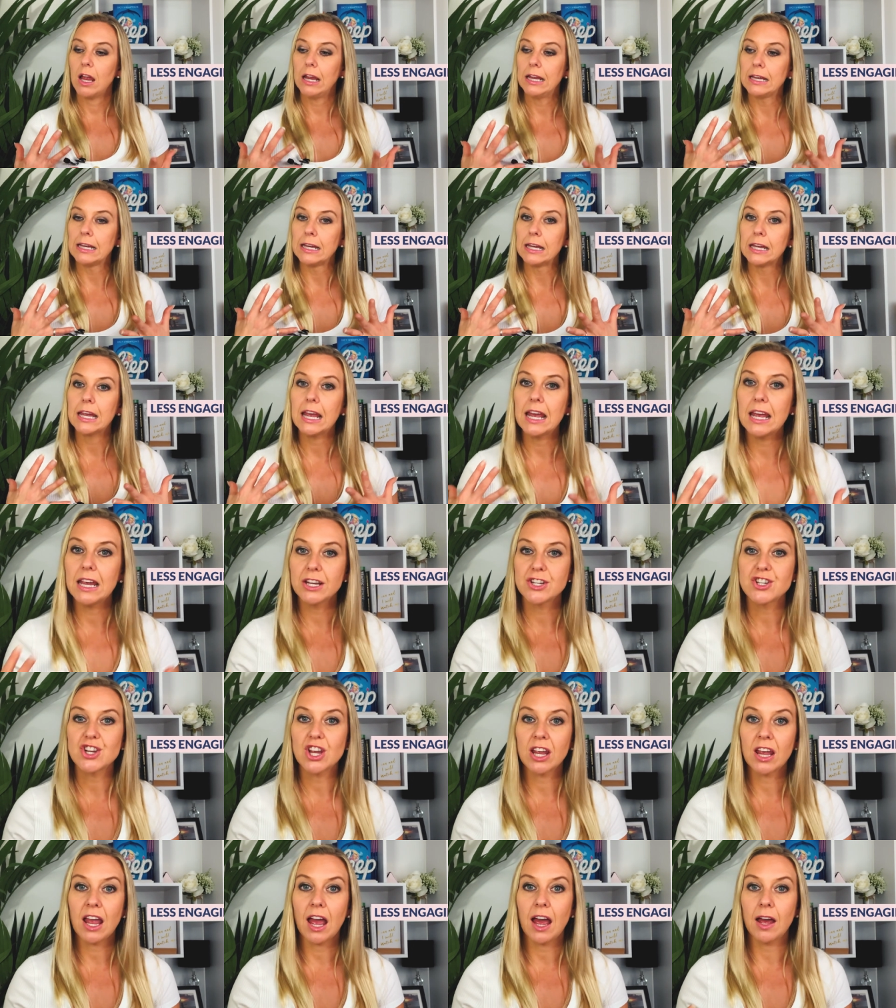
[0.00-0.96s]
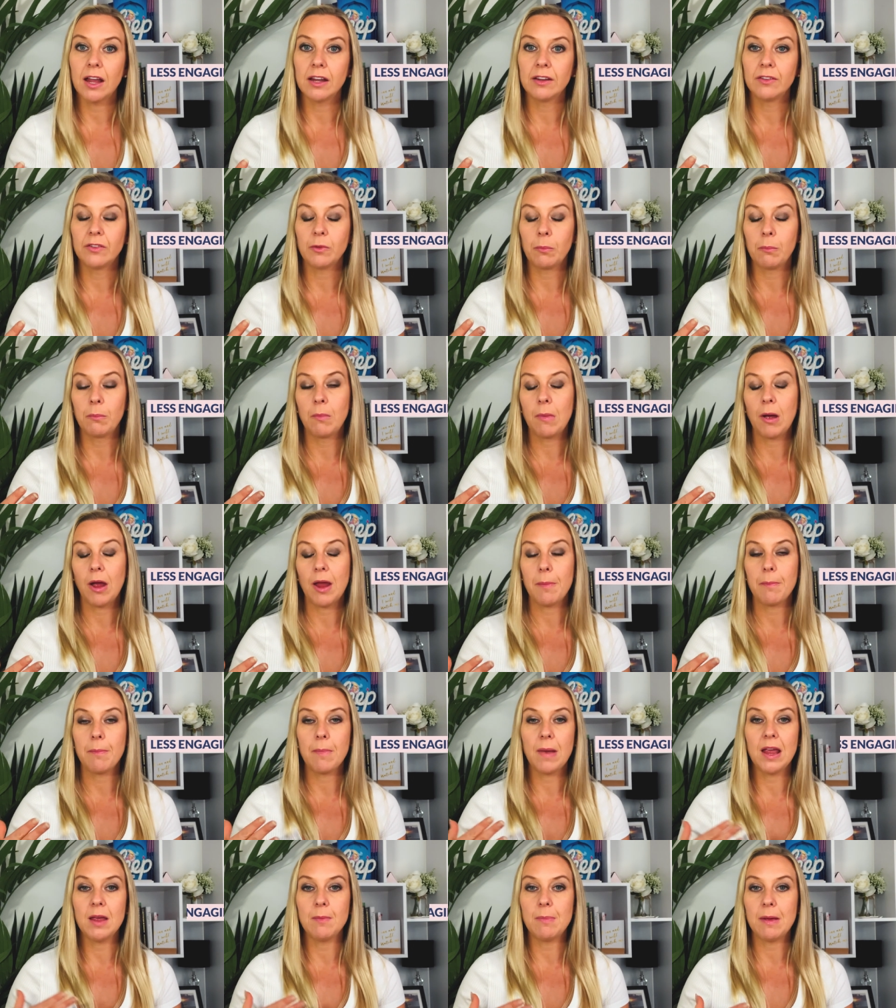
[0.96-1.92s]
engaging and may,
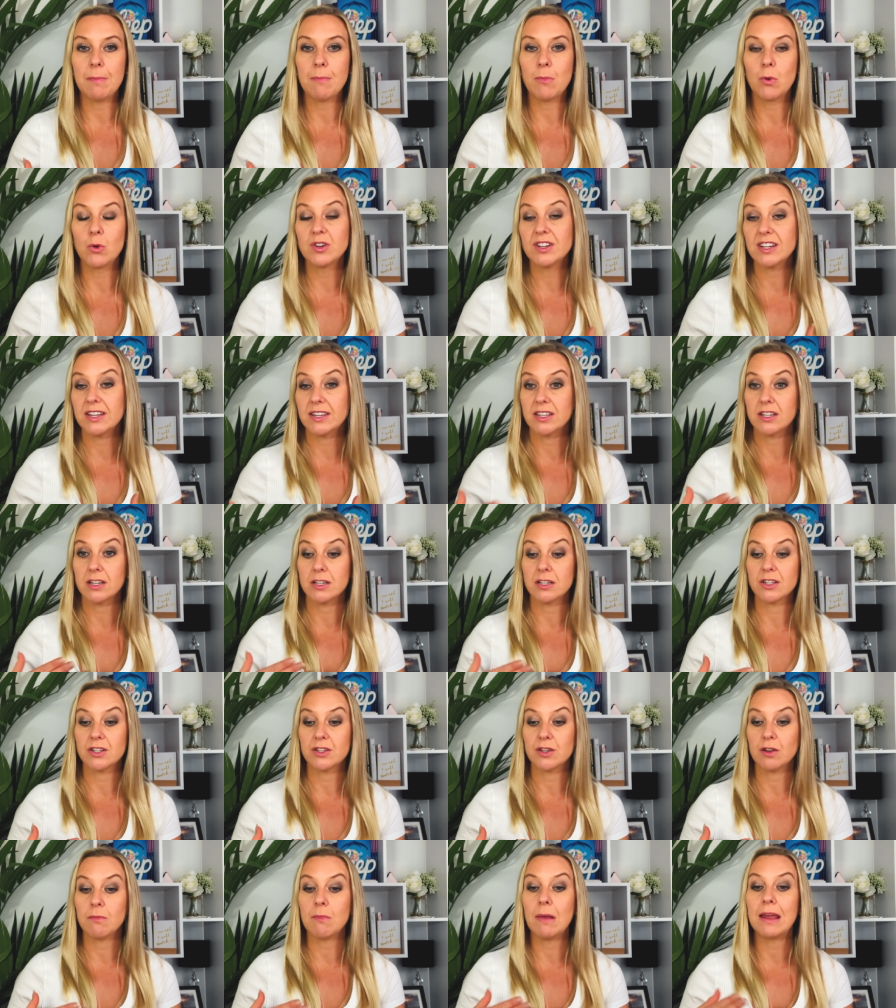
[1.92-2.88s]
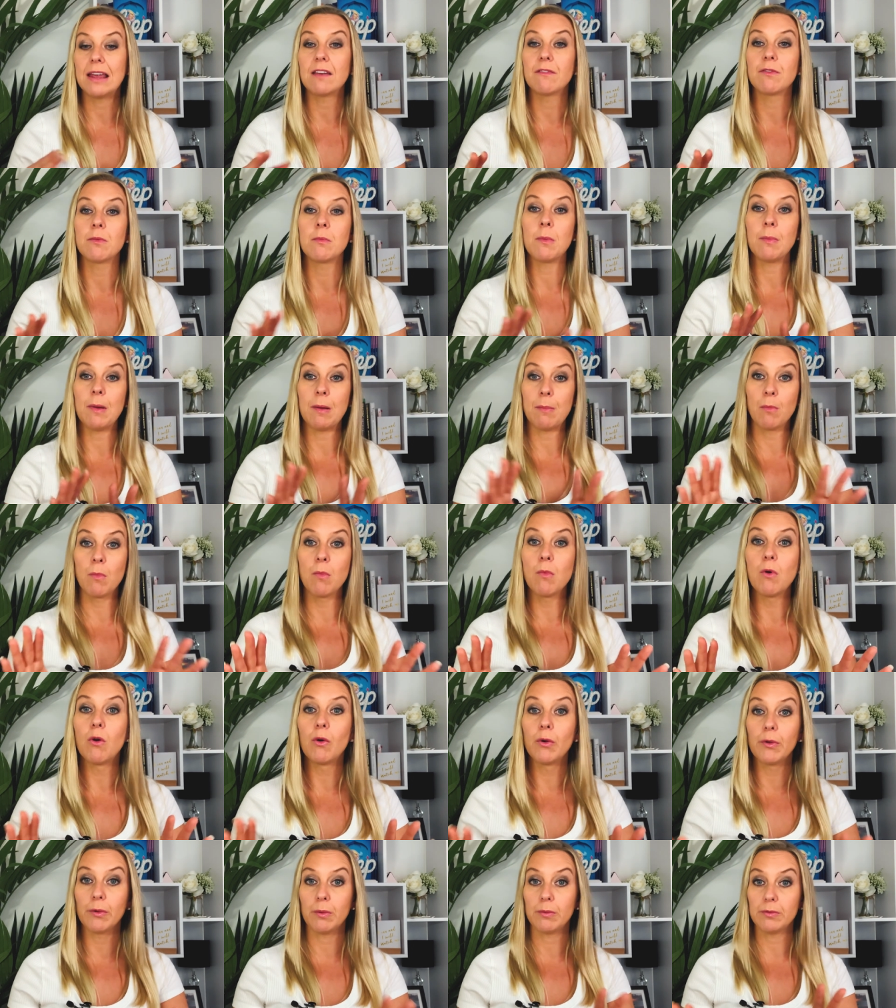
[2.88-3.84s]
maybe more distant. So you may give them a bit
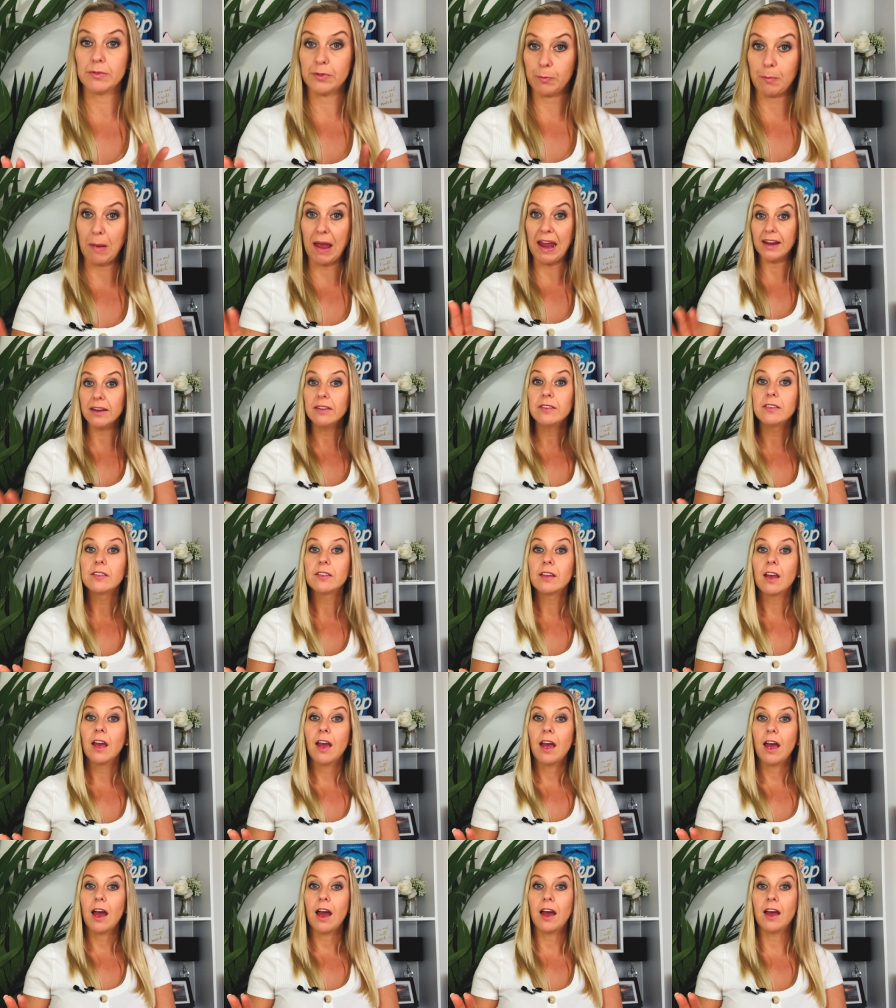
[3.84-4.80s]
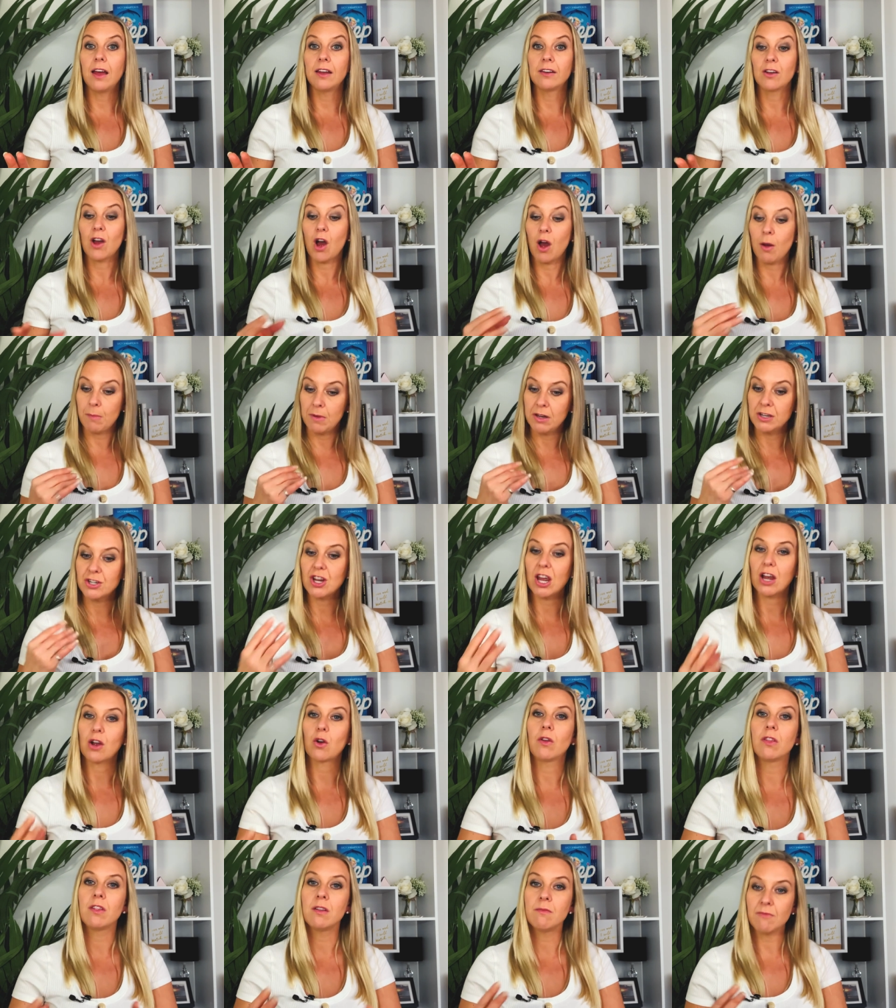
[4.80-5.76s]
more space and come and
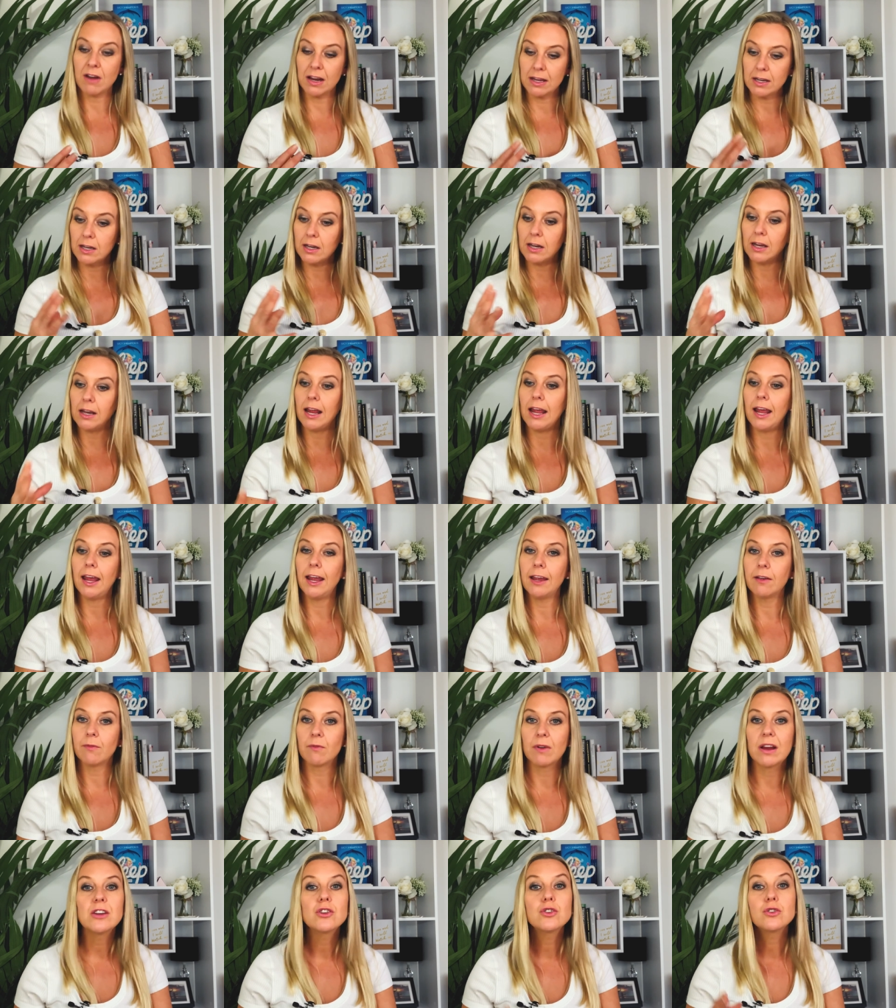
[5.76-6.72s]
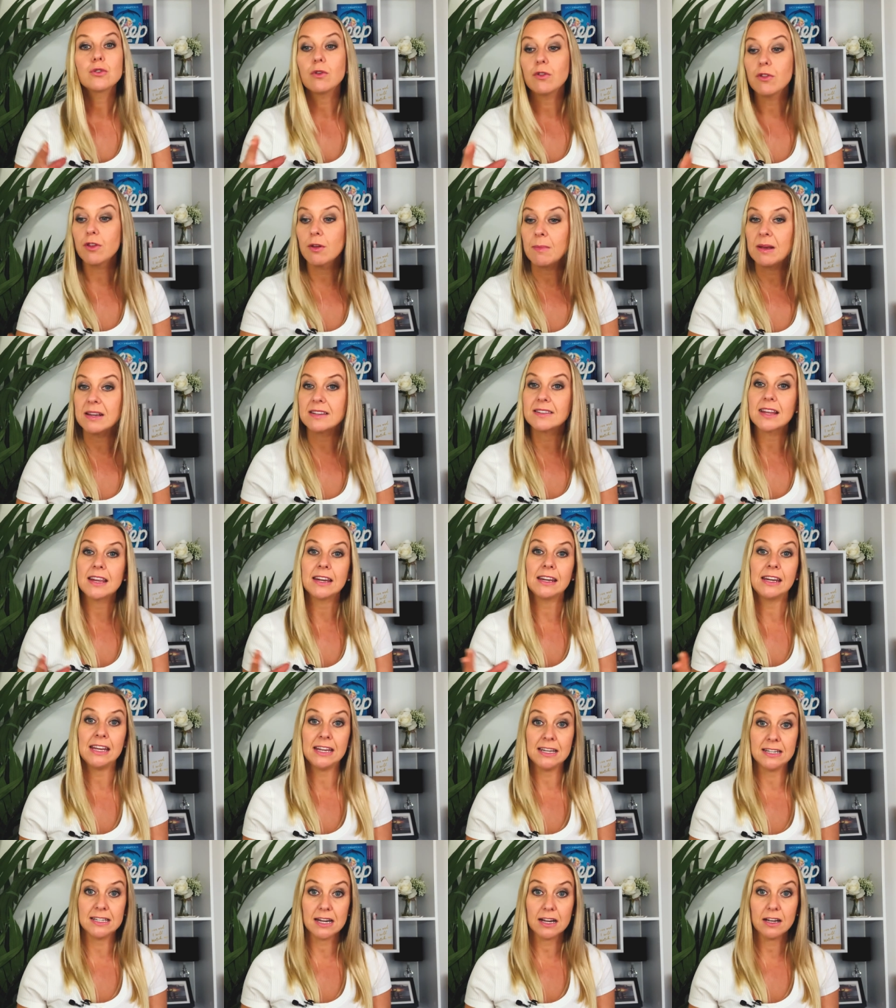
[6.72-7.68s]
check on them regularly and reassure them as they
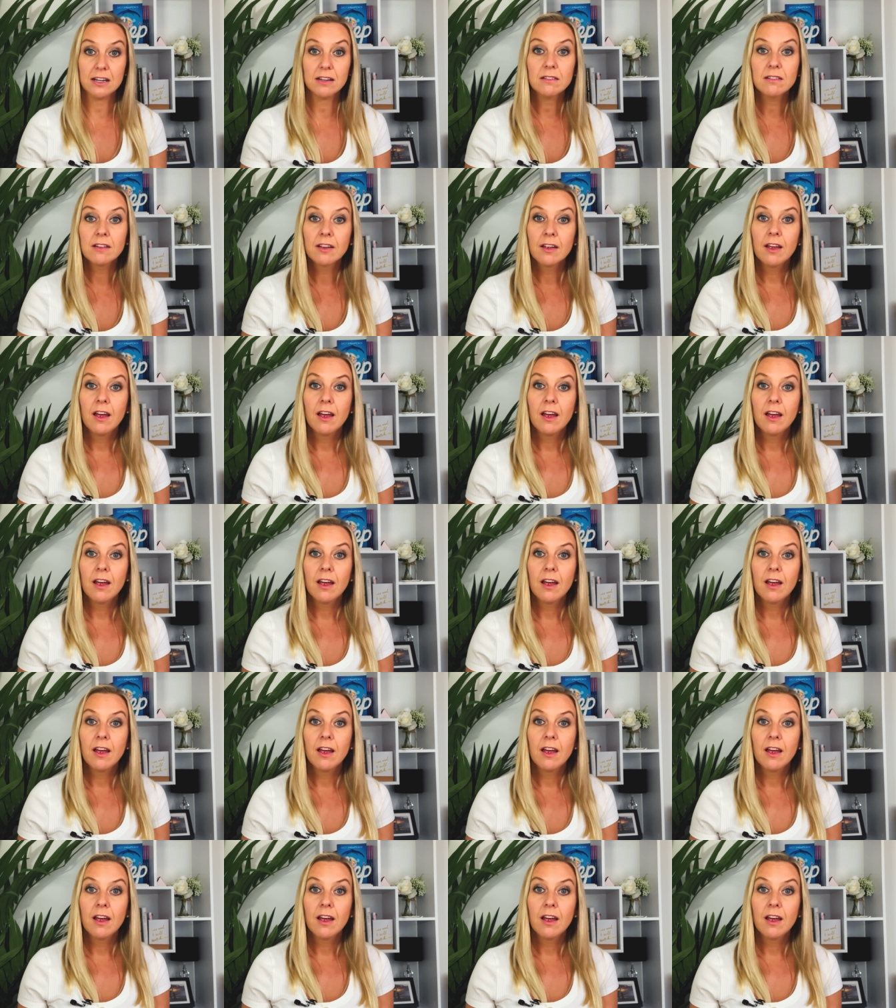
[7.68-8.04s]
need it.